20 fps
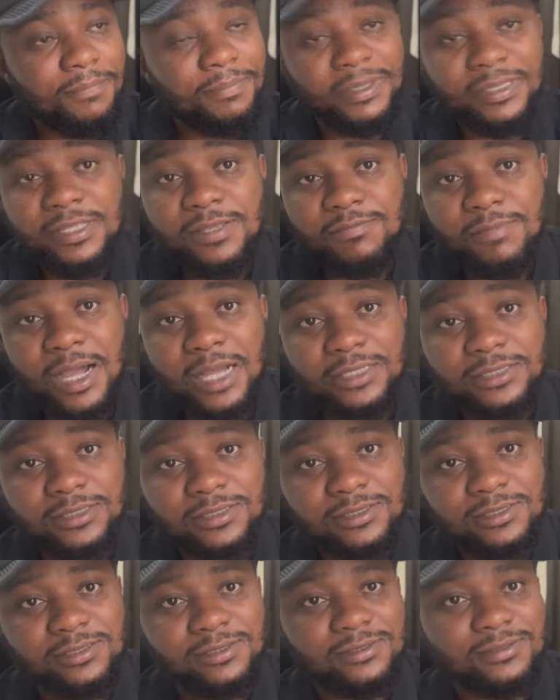Beniman.
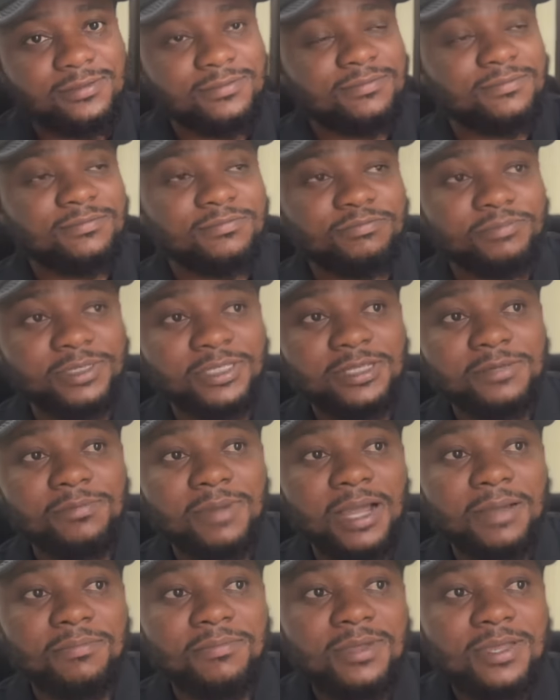
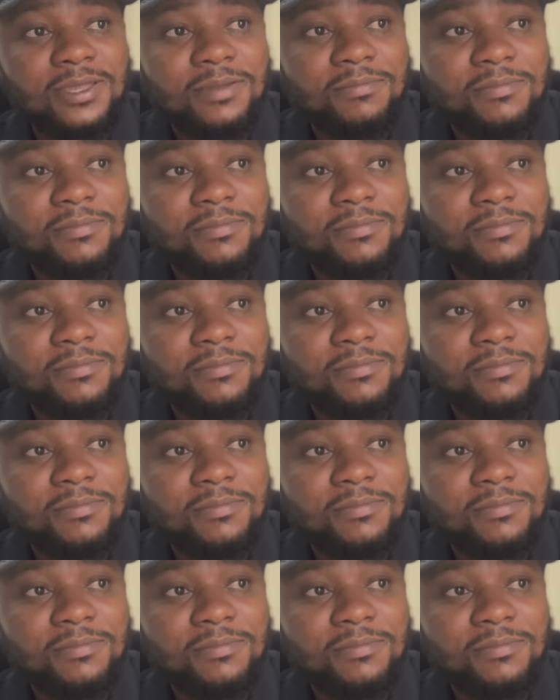Beniman